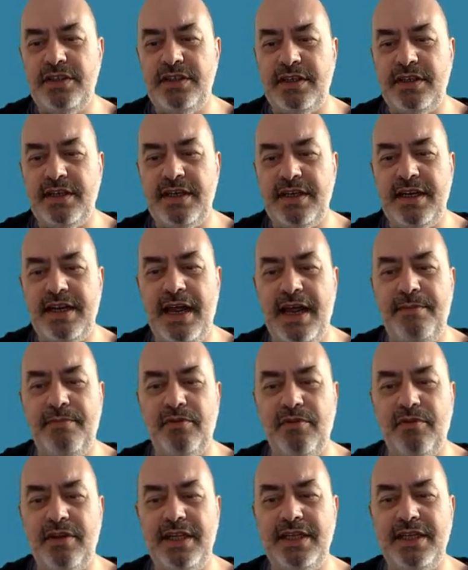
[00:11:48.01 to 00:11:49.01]
You can
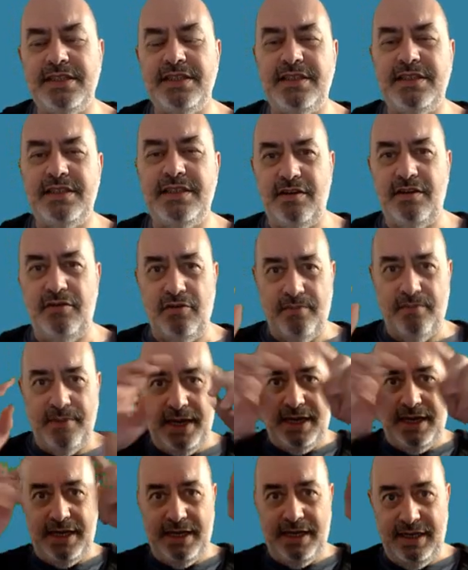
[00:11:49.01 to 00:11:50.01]
enable lists, so it'll
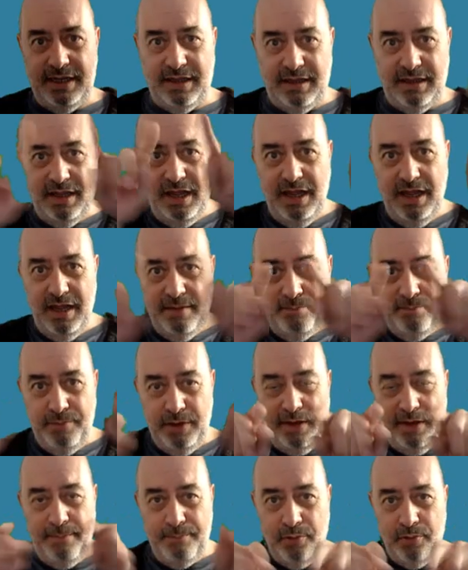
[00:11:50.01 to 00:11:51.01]
make a little
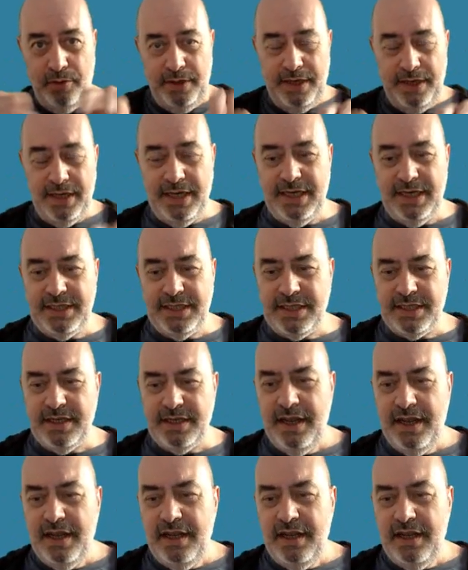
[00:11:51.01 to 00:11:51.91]
bullet point list.